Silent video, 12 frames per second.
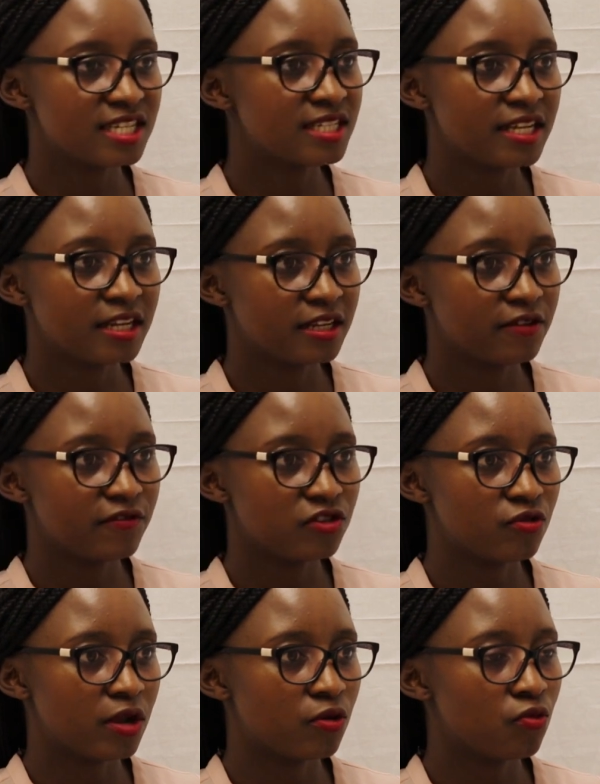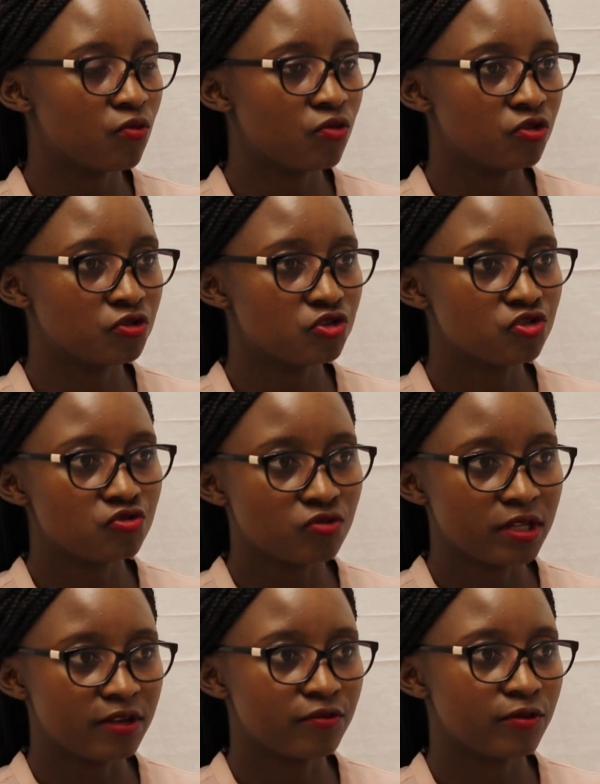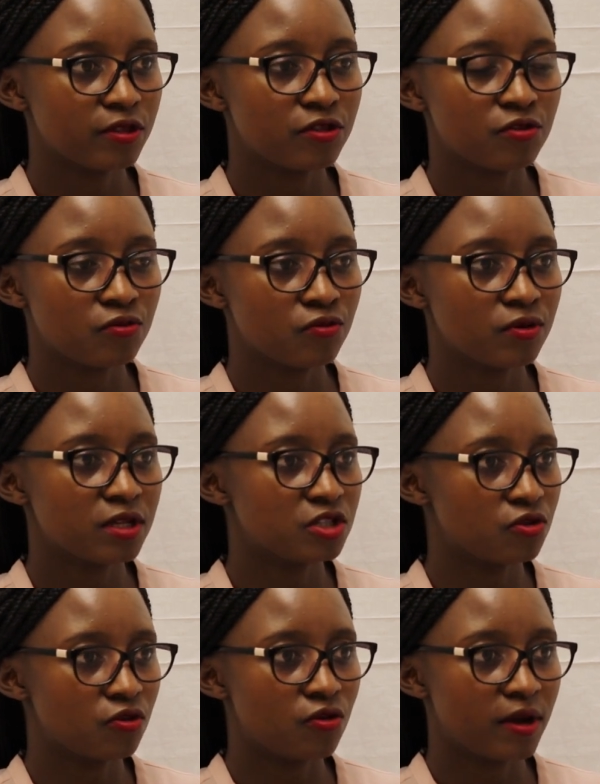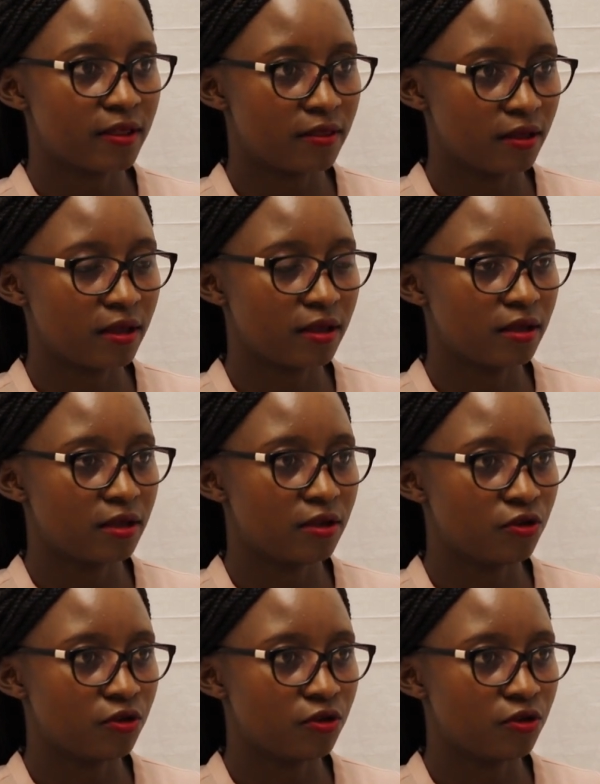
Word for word: certain individual who used to live with you is no longer there.